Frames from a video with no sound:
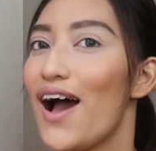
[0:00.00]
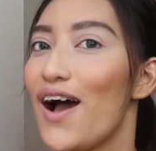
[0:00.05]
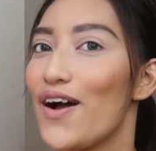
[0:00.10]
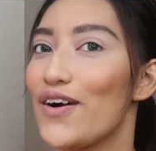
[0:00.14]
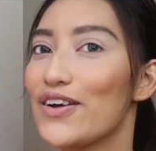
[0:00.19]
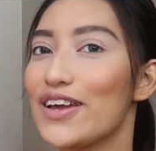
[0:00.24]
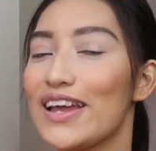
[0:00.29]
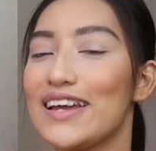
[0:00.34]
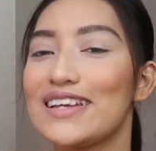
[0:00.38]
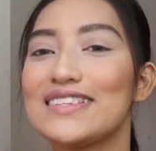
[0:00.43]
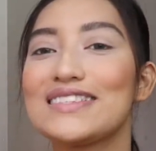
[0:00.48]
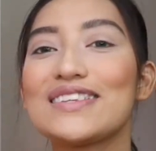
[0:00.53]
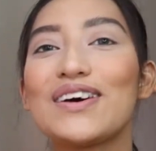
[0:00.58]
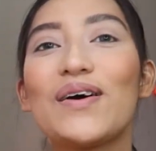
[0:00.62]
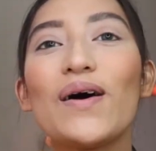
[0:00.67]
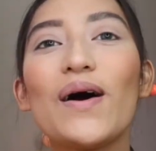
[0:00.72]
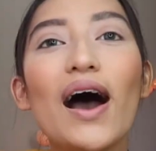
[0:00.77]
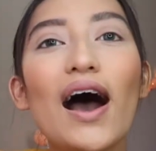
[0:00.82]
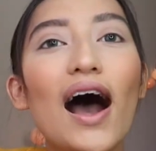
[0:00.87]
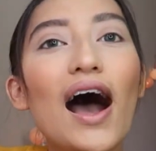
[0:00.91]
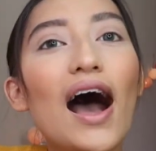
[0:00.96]
Okay, so
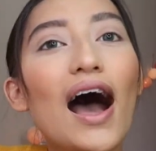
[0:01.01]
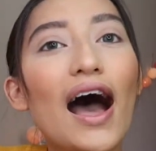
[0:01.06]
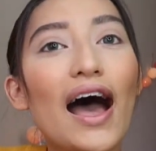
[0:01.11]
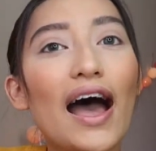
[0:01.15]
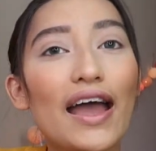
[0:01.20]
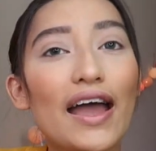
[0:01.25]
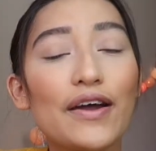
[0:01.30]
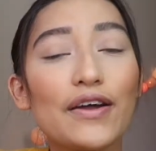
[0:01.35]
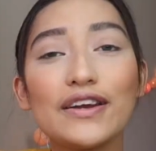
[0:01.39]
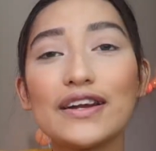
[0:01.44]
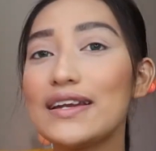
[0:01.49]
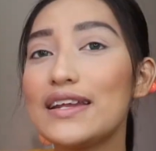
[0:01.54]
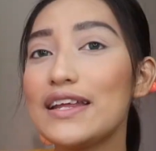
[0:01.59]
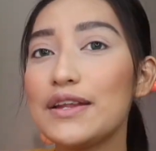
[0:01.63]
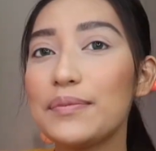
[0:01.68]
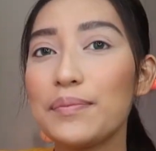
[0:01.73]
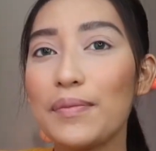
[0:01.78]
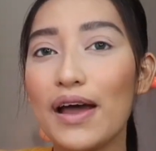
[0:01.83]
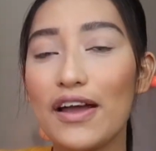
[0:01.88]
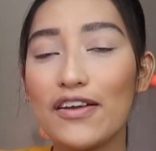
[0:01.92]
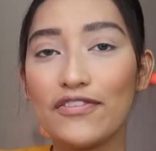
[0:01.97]
I already
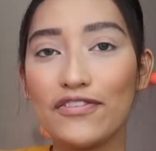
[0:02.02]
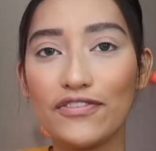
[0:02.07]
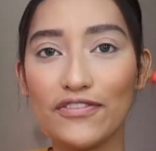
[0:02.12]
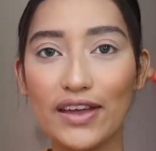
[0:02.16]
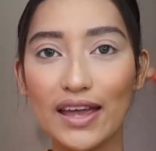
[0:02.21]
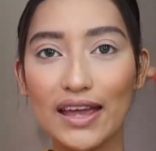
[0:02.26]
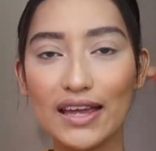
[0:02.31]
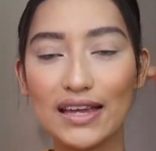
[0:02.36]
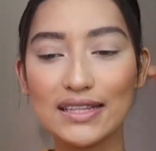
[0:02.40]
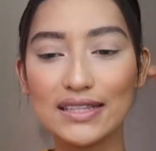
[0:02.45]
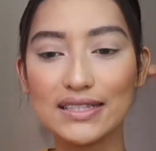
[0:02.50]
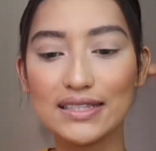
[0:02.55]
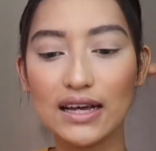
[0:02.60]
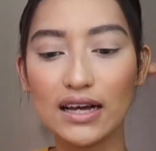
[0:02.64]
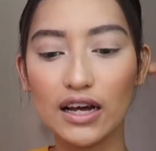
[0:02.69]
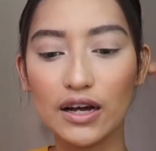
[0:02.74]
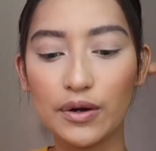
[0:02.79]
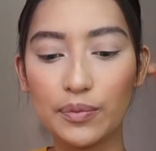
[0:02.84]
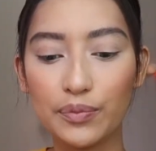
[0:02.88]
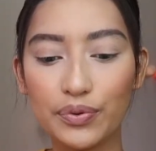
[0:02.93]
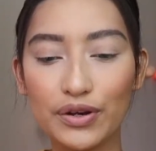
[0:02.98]
did my face.
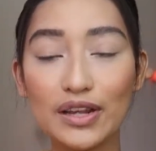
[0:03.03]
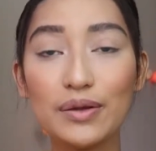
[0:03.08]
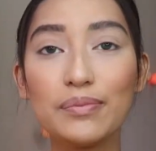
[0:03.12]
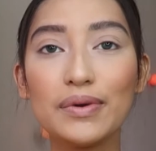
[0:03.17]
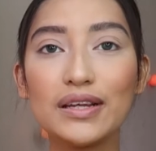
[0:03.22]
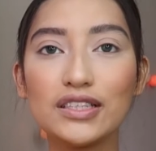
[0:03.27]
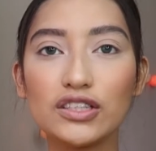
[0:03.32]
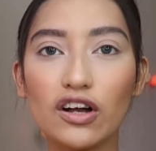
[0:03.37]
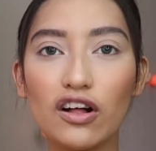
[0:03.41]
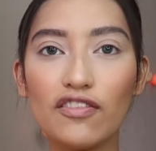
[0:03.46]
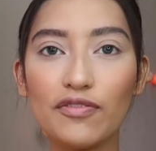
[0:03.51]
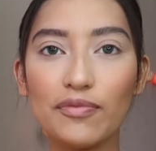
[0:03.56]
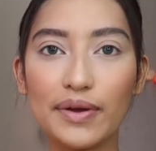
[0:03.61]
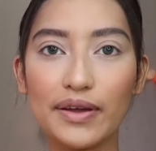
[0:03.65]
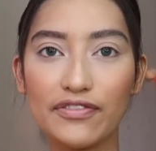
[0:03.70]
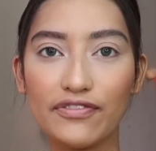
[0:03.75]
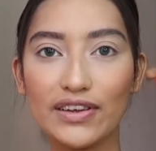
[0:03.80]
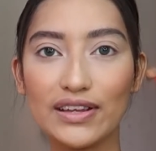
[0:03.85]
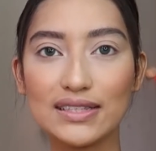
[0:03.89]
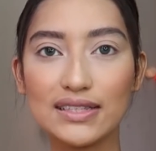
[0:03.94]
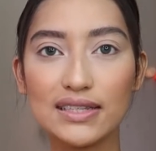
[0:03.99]
Pretty much all of
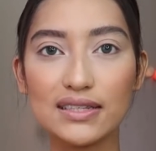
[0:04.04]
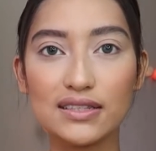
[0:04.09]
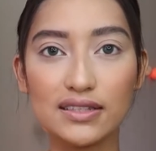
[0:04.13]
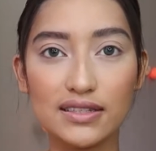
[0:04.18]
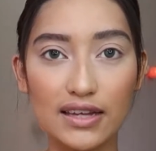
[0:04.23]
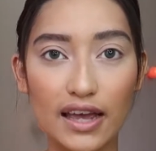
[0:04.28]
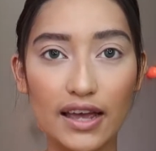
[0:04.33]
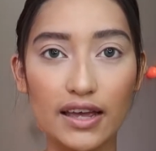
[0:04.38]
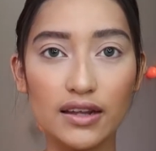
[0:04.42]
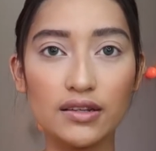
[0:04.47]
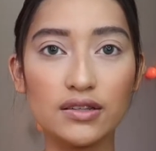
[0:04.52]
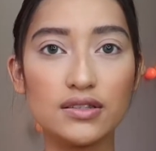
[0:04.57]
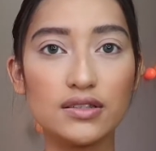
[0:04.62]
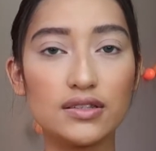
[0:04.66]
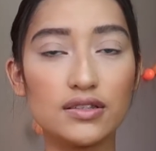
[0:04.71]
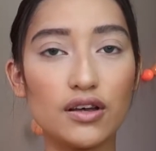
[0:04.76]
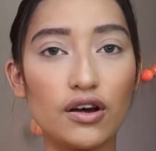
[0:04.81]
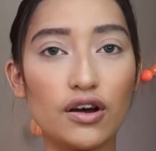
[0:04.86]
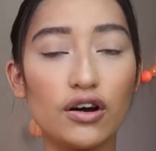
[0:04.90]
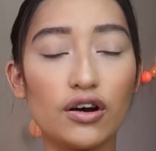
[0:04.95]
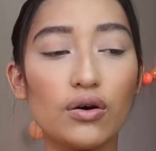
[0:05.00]
my face is done,
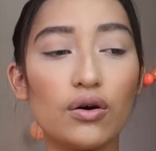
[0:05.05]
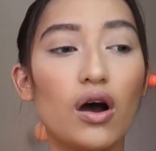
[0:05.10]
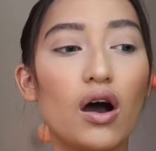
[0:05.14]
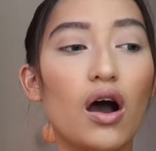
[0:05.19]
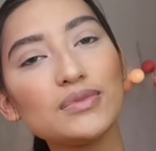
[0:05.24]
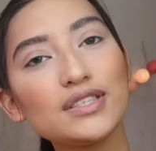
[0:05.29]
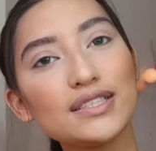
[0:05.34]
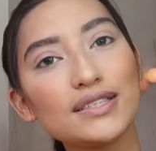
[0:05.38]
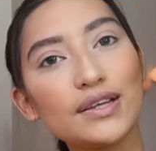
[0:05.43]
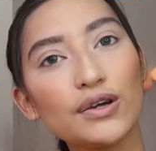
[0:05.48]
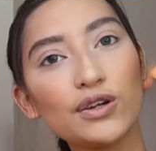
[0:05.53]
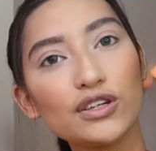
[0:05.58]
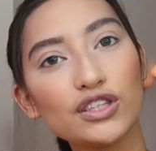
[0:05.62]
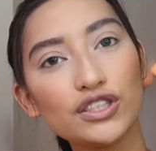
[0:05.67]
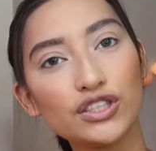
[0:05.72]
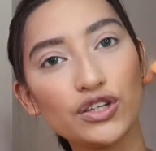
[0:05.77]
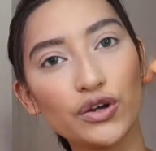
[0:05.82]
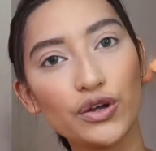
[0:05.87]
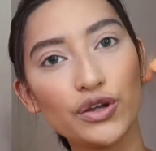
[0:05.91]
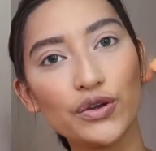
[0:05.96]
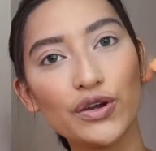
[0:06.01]
so I'm just going to
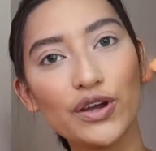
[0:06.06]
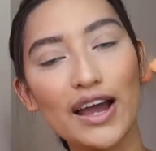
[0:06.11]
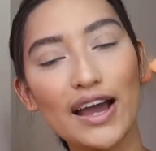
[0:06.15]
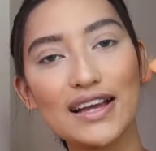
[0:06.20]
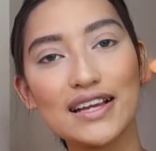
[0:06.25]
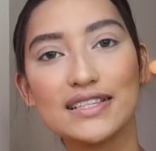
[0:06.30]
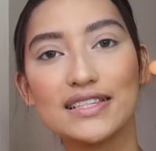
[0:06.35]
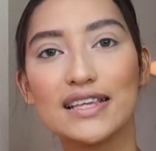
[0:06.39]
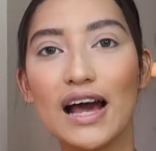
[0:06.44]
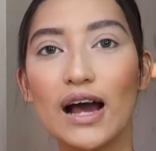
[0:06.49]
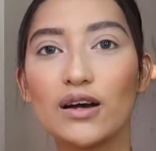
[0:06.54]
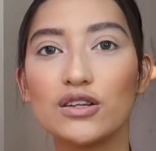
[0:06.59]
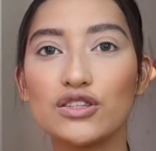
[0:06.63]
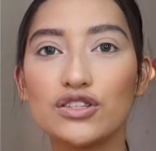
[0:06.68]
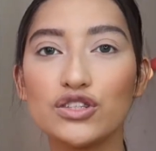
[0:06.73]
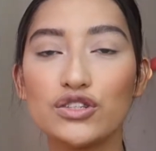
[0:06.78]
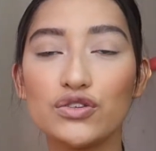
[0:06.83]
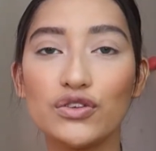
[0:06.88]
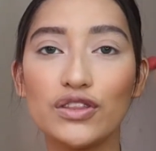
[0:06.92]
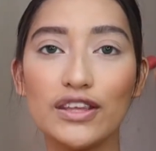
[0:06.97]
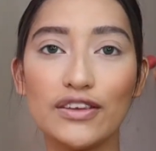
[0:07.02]
show you guys how to
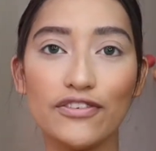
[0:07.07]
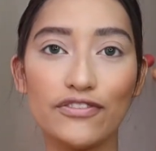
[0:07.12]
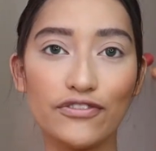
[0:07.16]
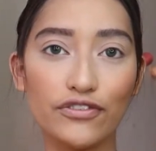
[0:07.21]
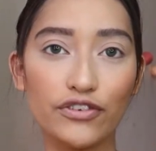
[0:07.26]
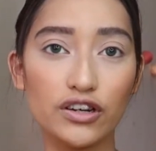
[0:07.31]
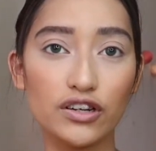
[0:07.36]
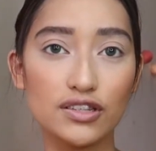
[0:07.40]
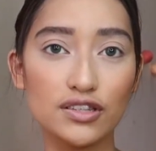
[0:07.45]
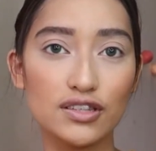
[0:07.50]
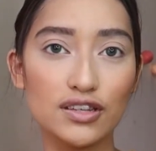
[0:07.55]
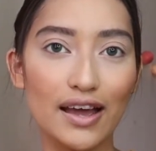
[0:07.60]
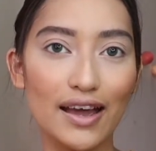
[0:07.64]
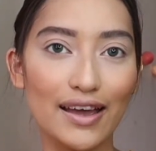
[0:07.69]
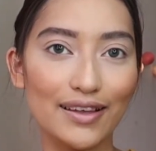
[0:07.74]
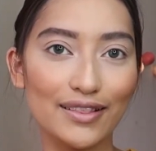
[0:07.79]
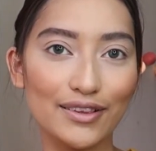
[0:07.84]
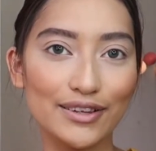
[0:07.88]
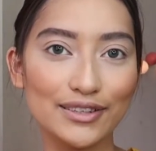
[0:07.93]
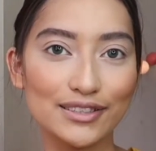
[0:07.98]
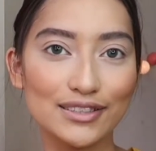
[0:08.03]
do the first
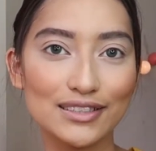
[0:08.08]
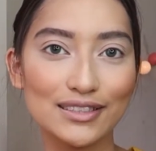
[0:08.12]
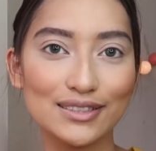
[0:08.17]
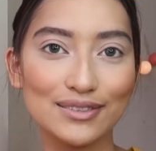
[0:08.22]
eye look.